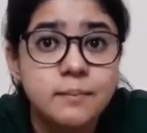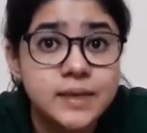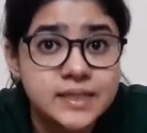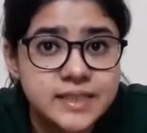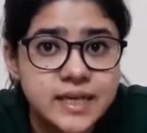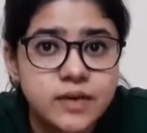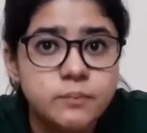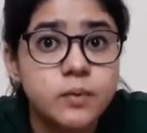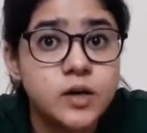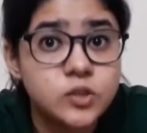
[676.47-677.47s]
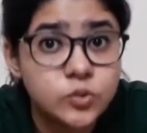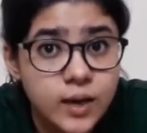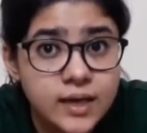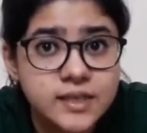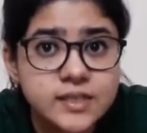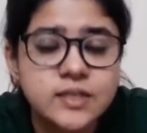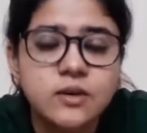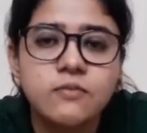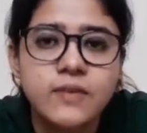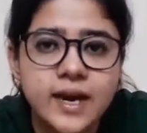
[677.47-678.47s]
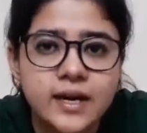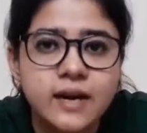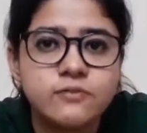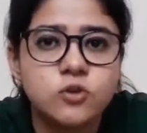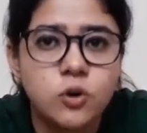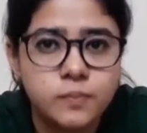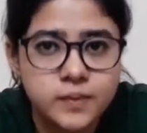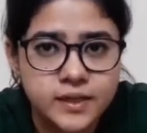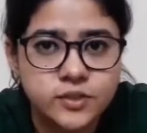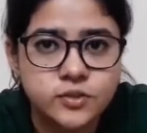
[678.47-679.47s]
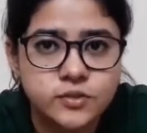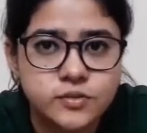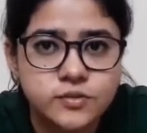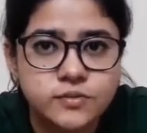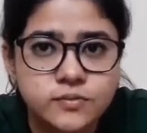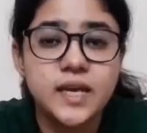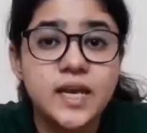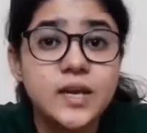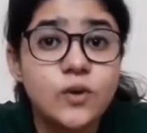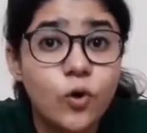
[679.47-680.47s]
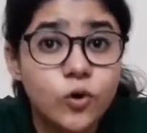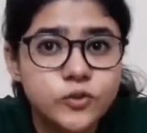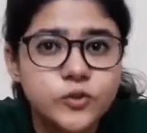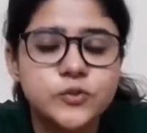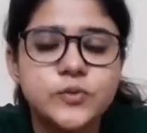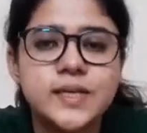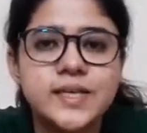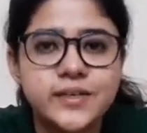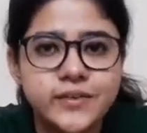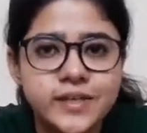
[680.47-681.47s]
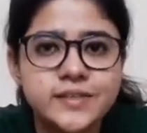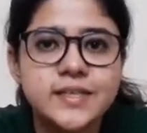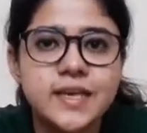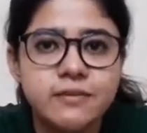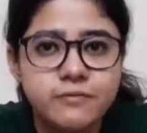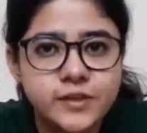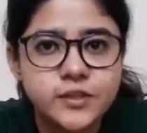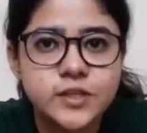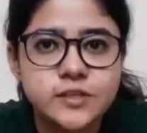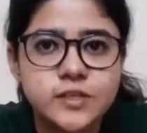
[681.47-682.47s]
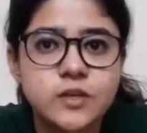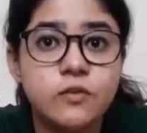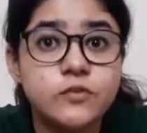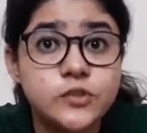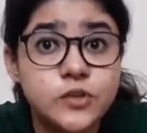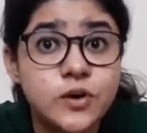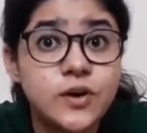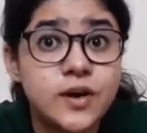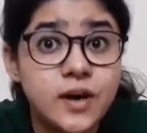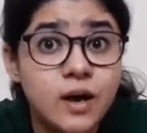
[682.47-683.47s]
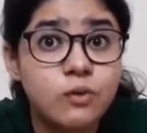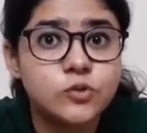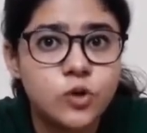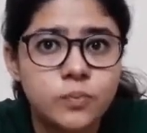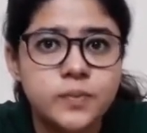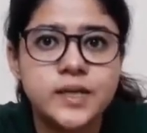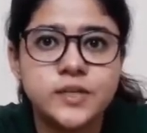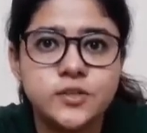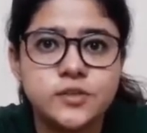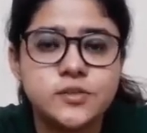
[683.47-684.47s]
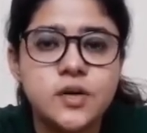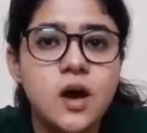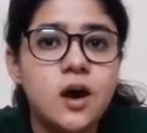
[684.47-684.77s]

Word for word: maintain punctuality of aircraft operations in order to increase the efficiency of turnaround operations,